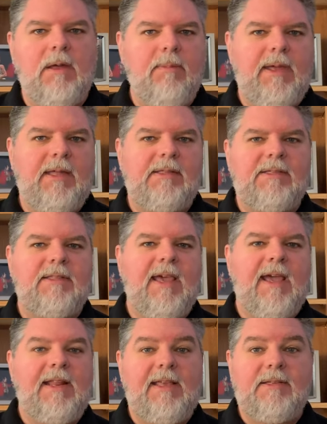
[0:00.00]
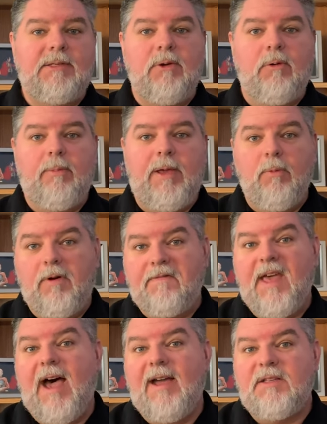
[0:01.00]
it means that he's going to be one
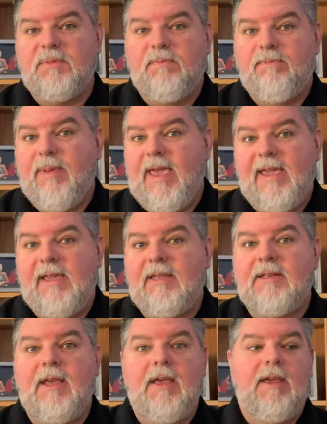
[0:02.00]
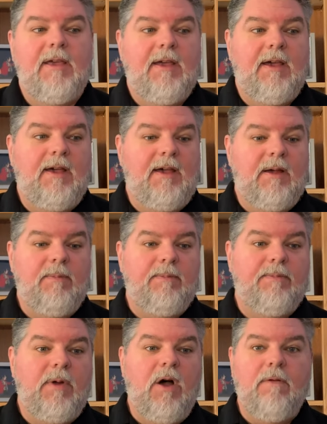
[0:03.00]
of the highest paid
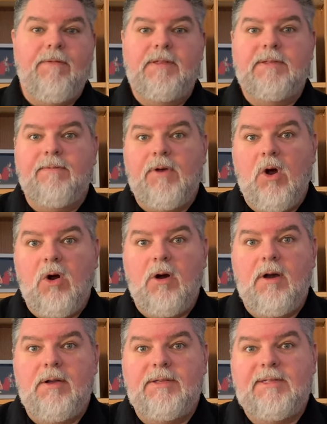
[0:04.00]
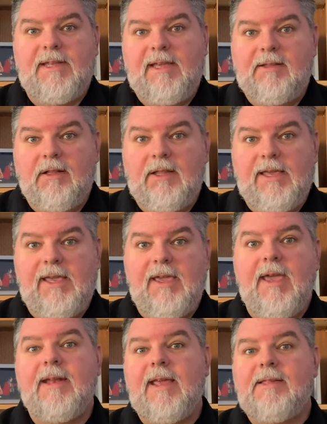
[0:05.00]
offensive guards in the
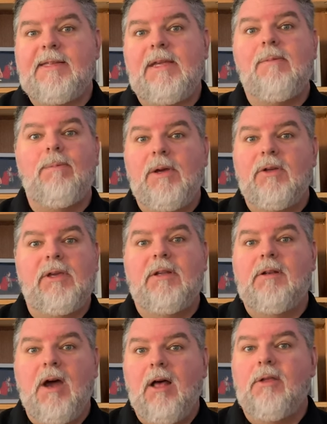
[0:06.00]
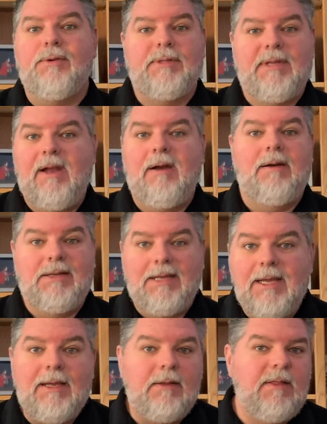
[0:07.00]
league at $18 million
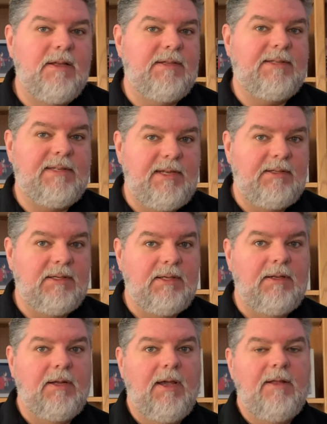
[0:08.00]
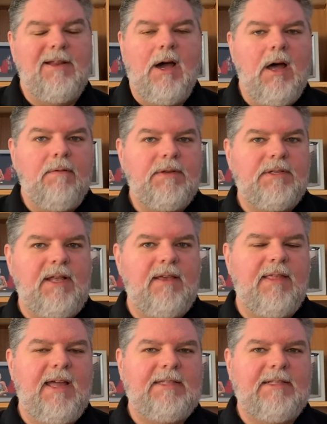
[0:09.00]
guaranteed this season. Now, obviously,
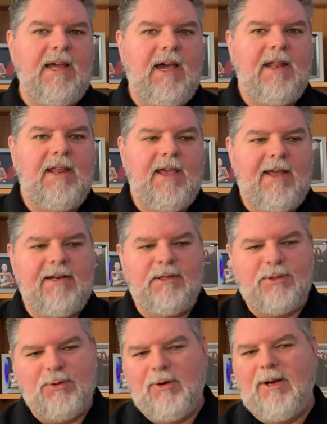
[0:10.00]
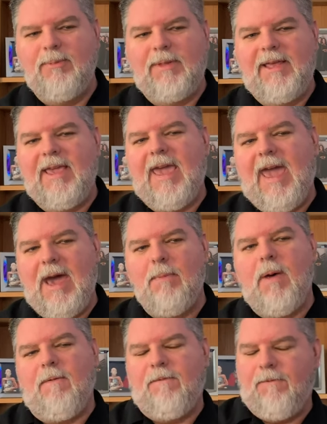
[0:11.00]
that's not an extremely
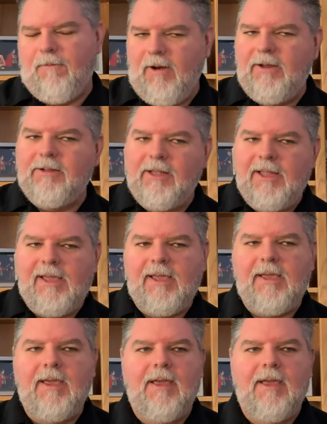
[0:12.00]
cap-friendly